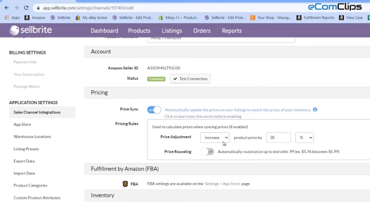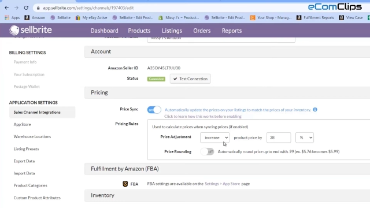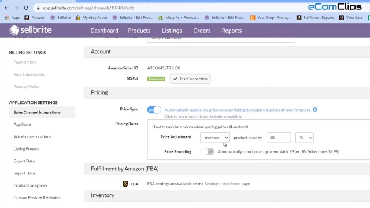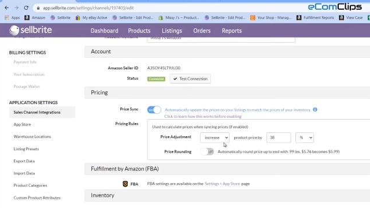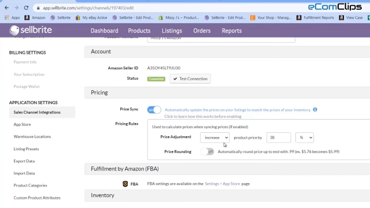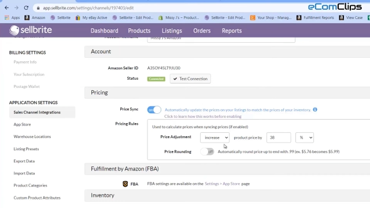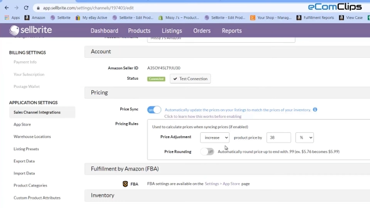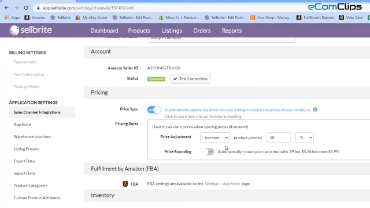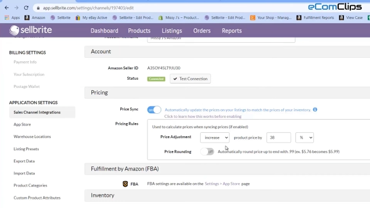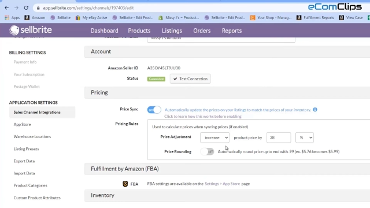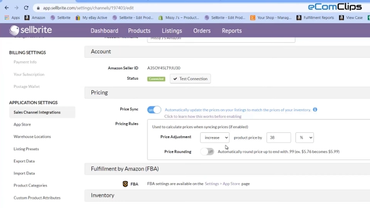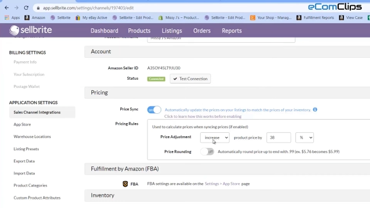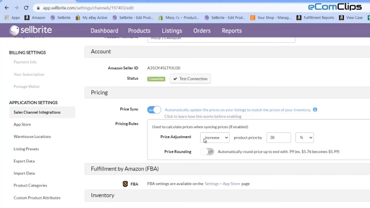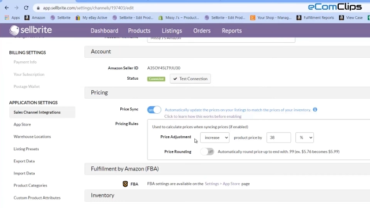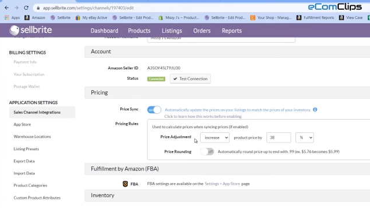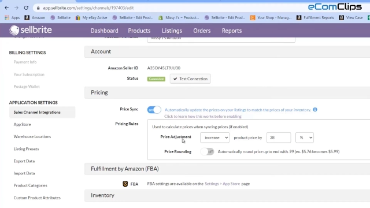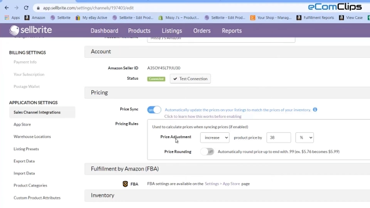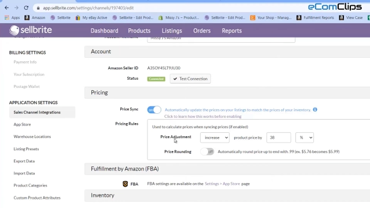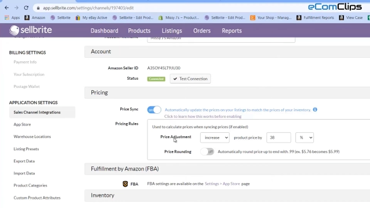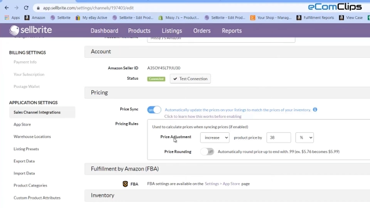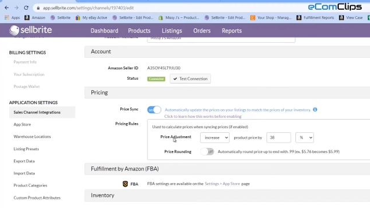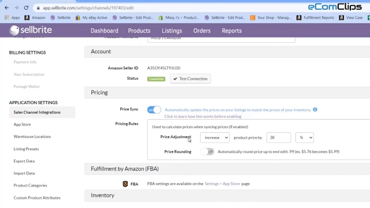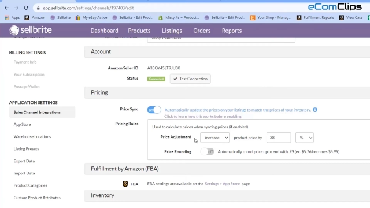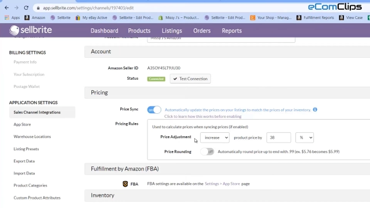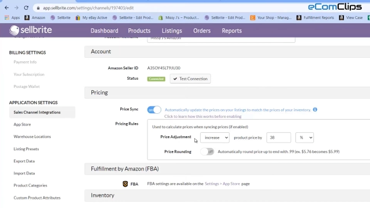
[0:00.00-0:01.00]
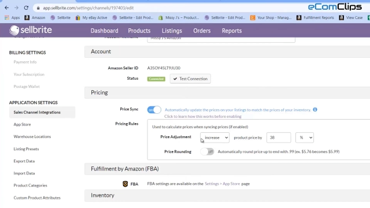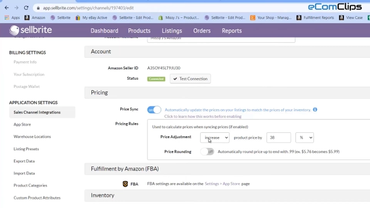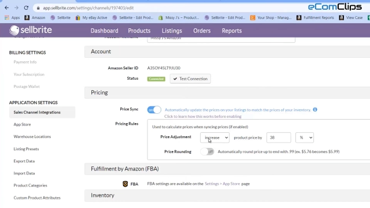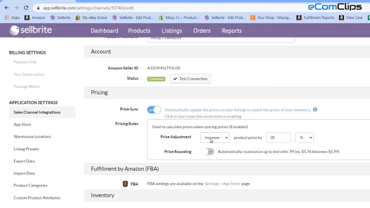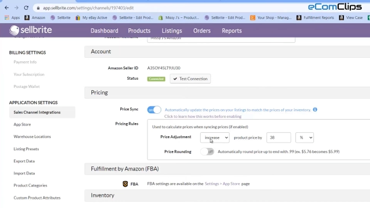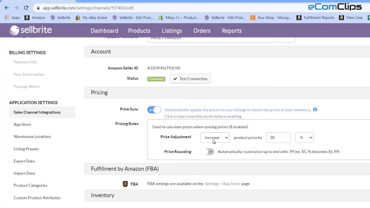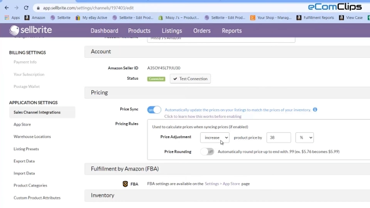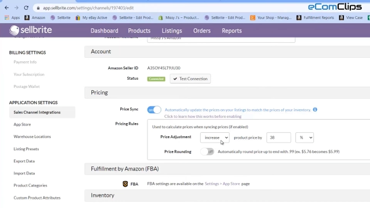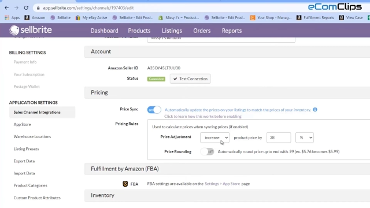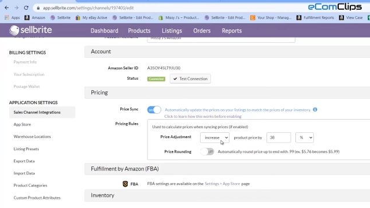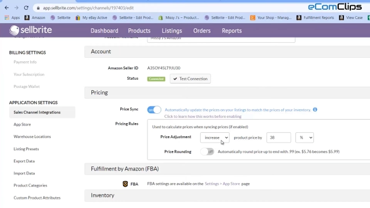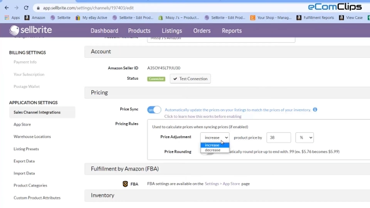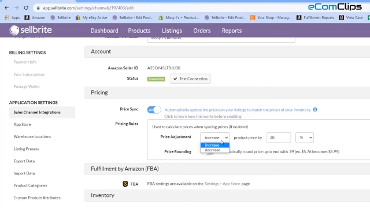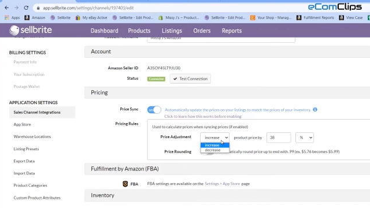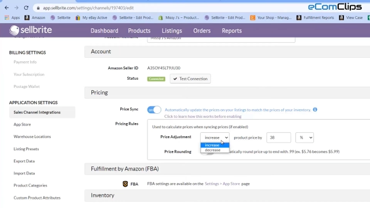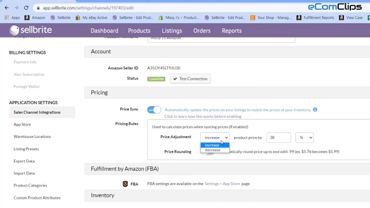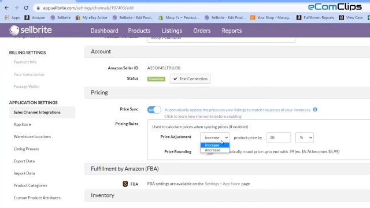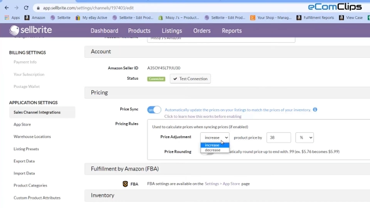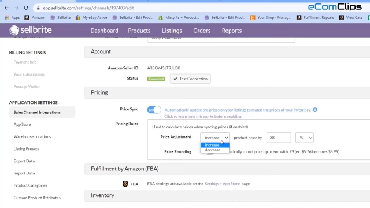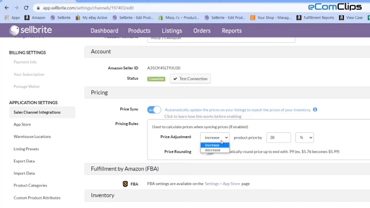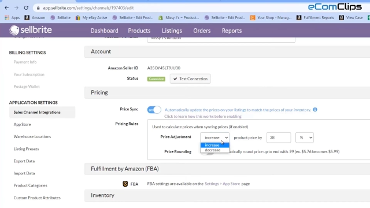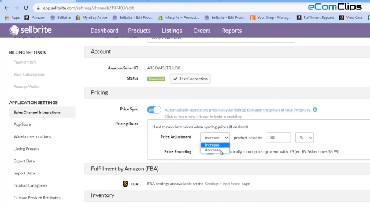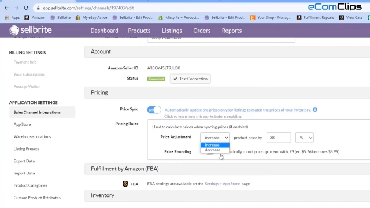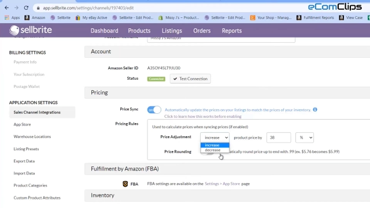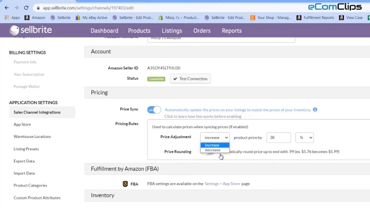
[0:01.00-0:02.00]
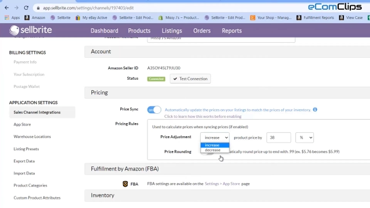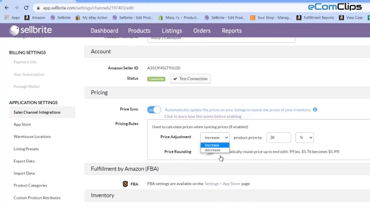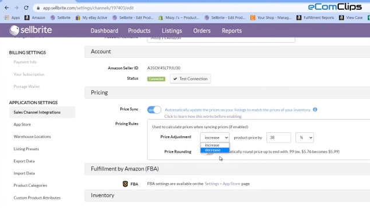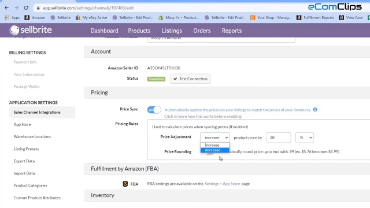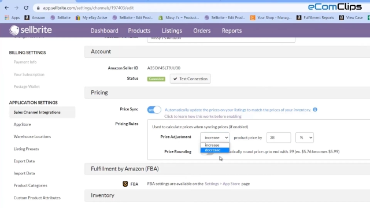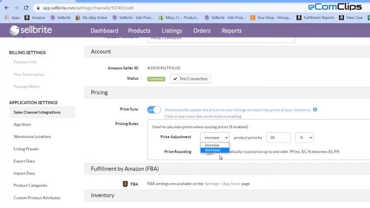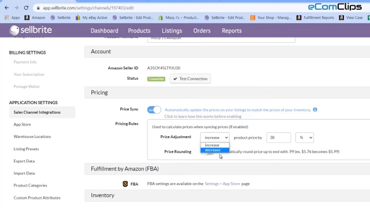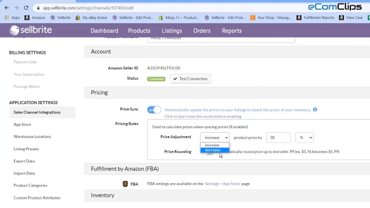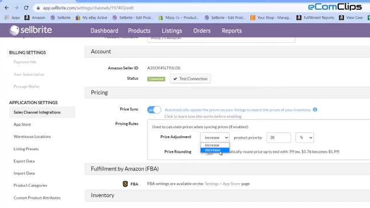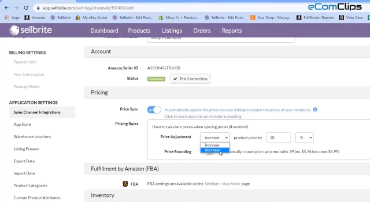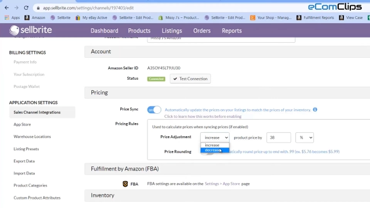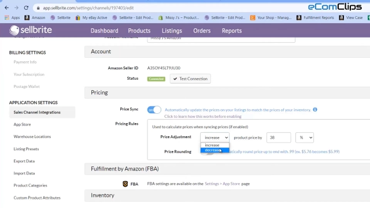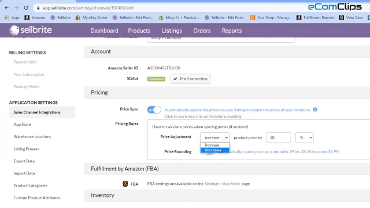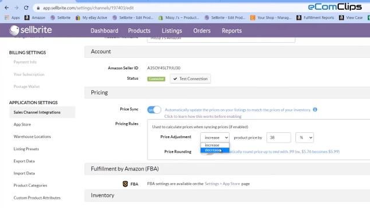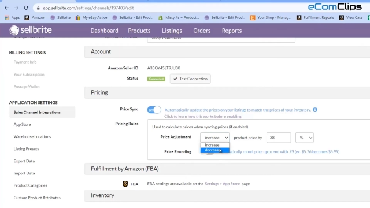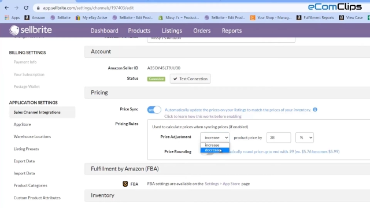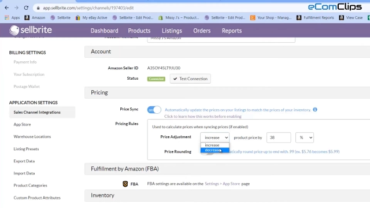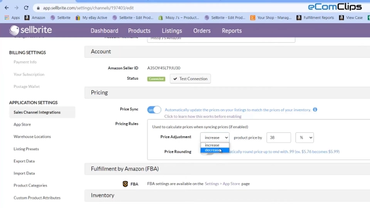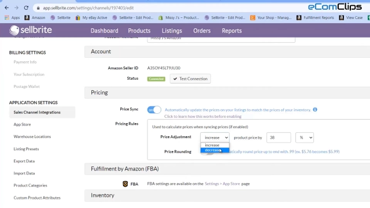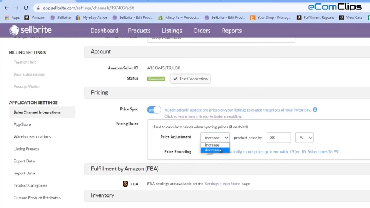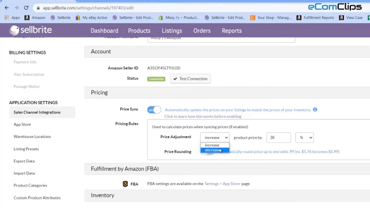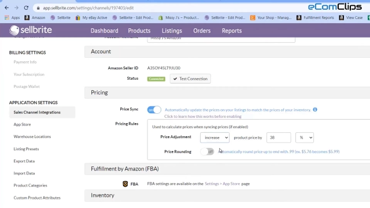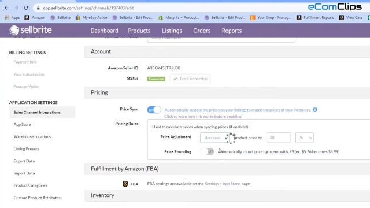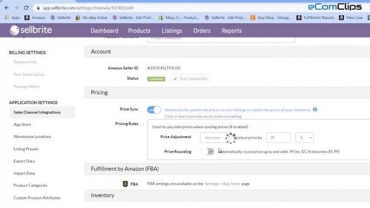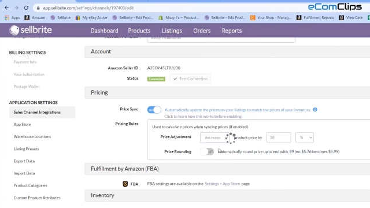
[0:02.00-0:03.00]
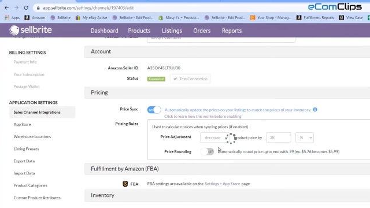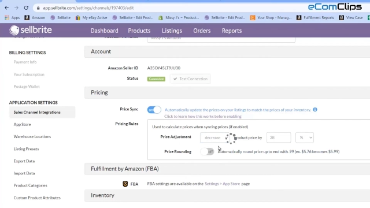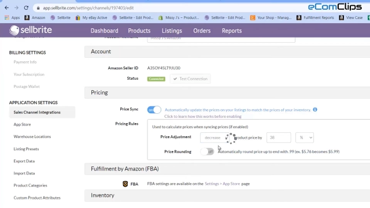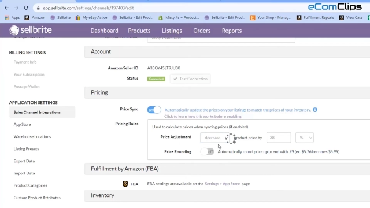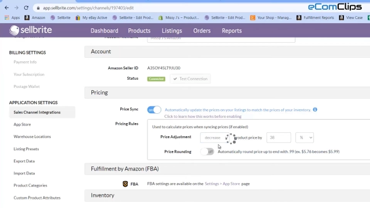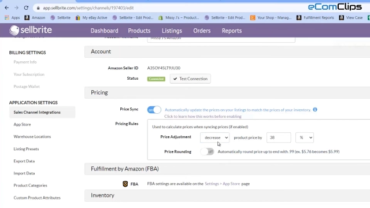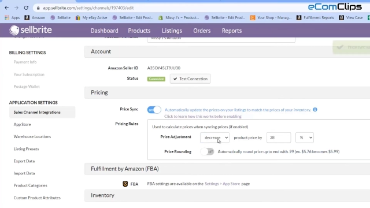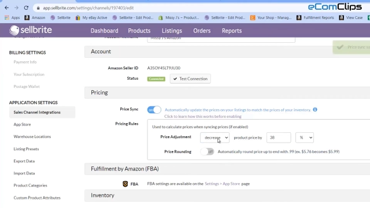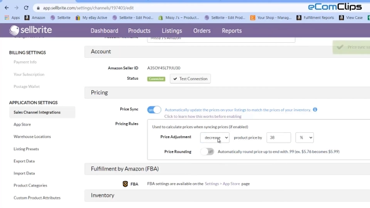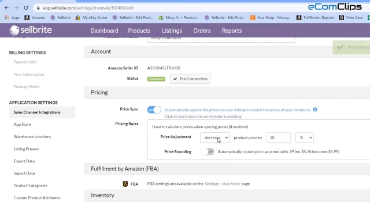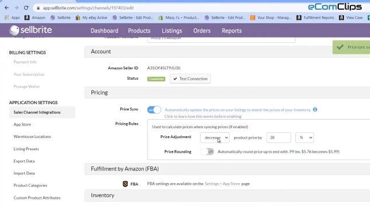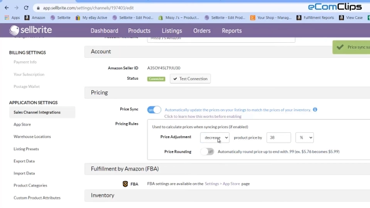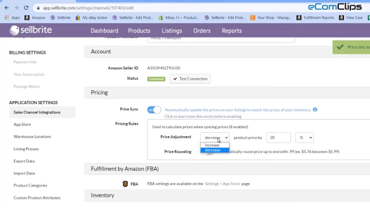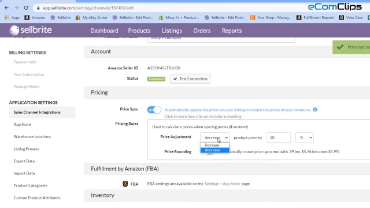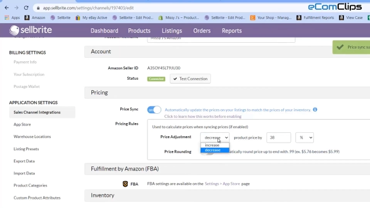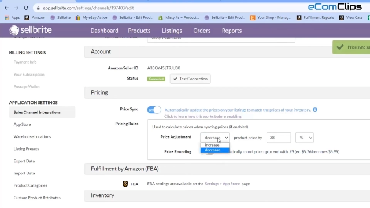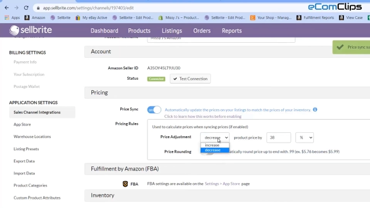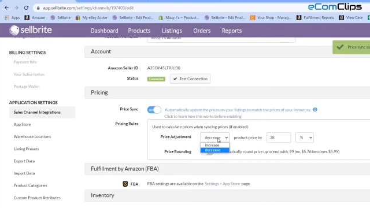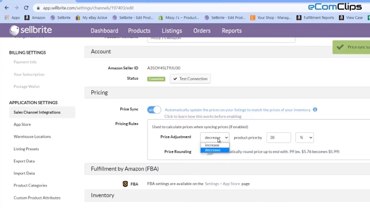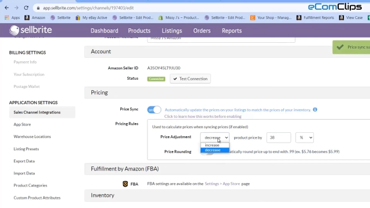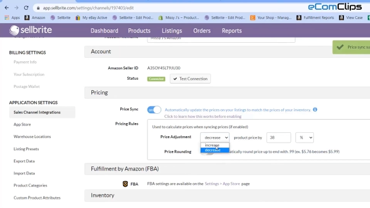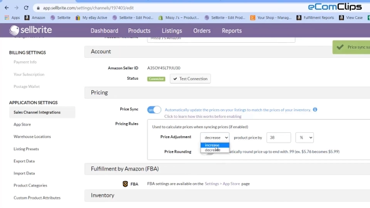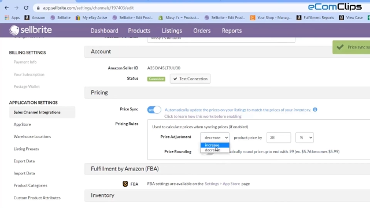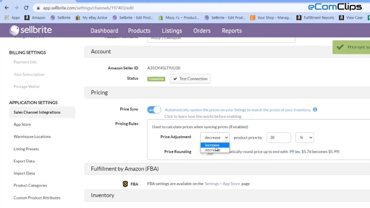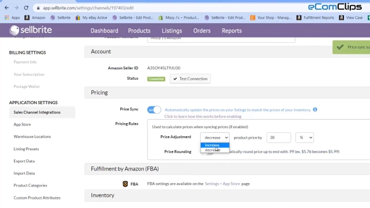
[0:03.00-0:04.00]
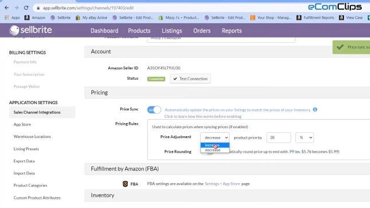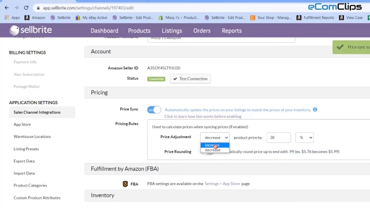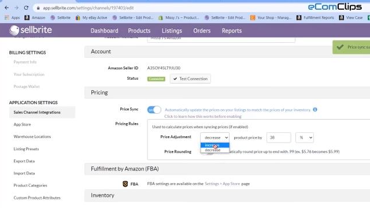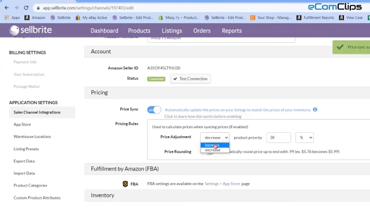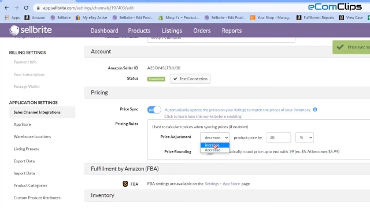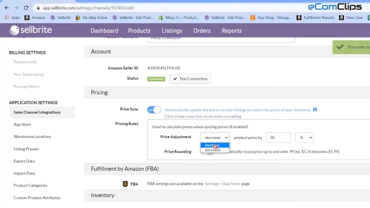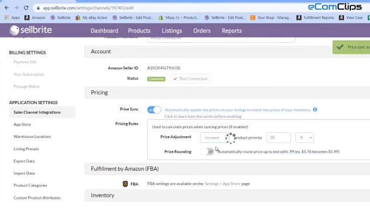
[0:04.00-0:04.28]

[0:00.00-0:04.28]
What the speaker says: (no speaker visible)